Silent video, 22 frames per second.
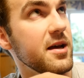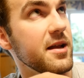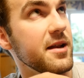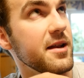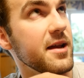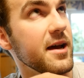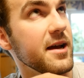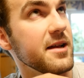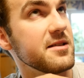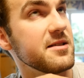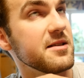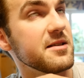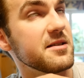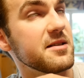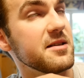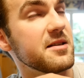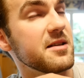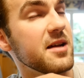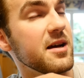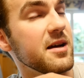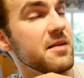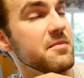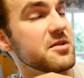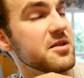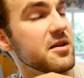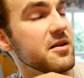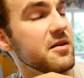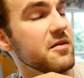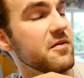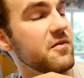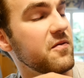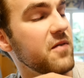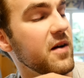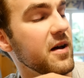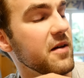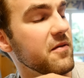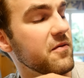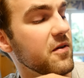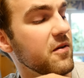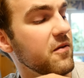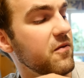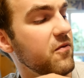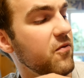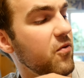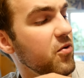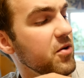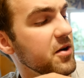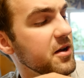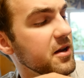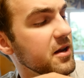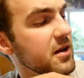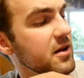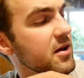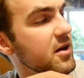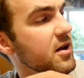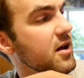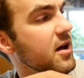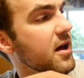960 times uh, 540